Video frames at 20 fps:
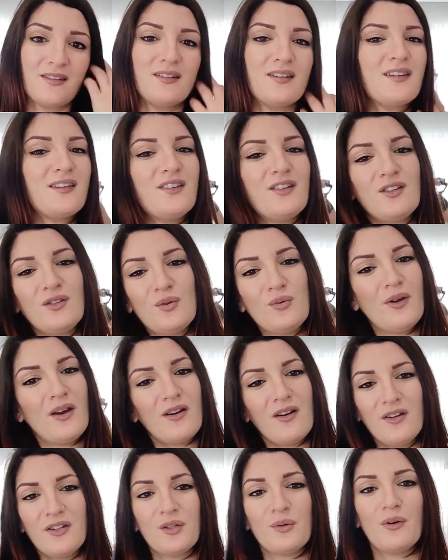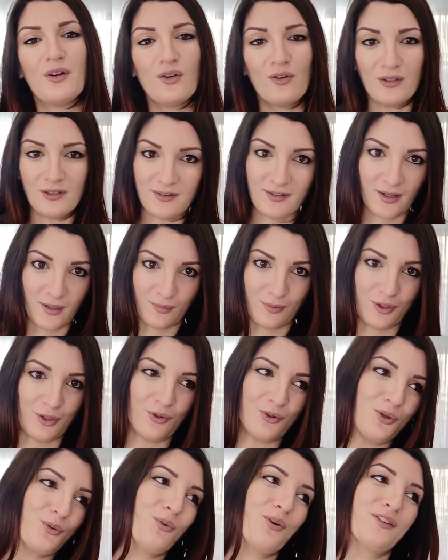And you wear underwear all the time,
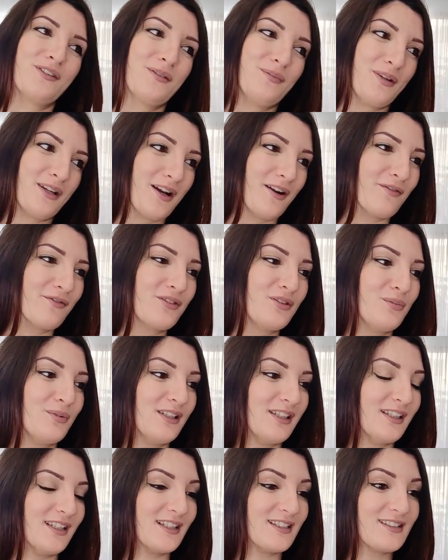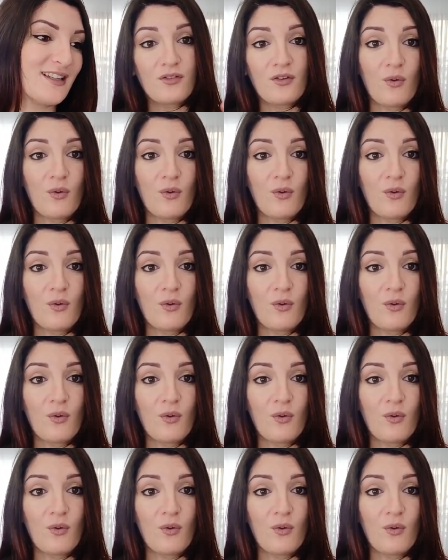you want to be comfortable in it.